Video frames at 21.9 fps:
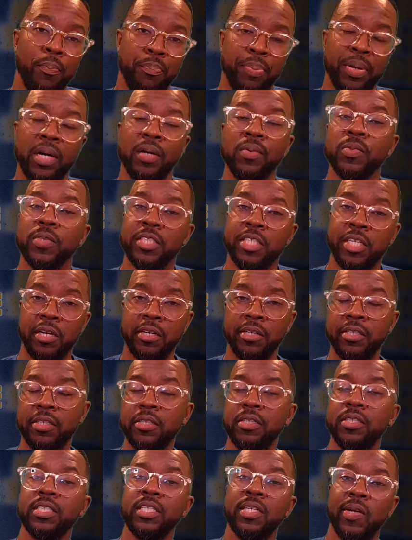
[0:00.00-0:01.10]
punt
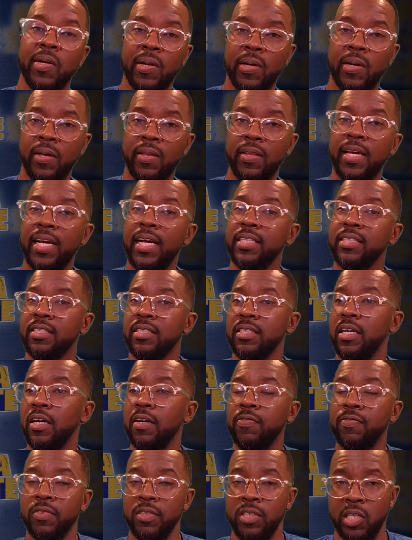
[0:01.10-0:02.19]
returners and all that
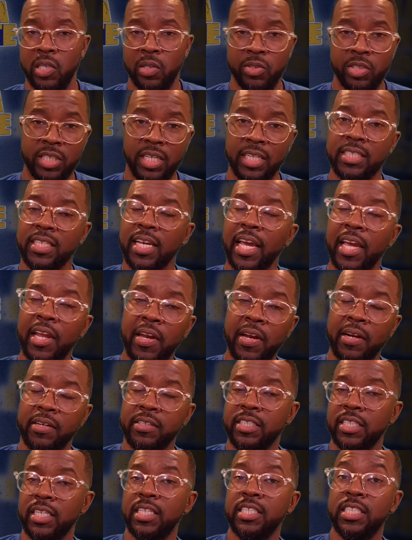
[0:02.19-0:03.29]
stuff, just in there
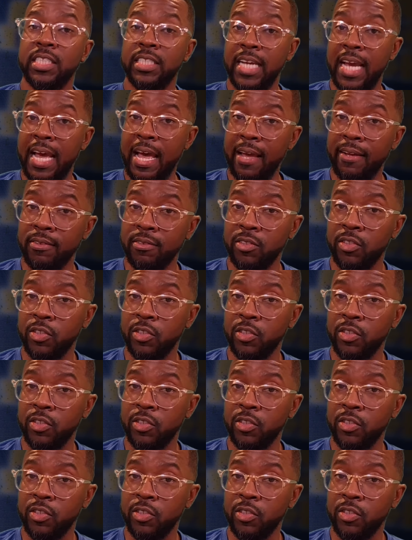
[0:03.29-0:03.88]
just yet.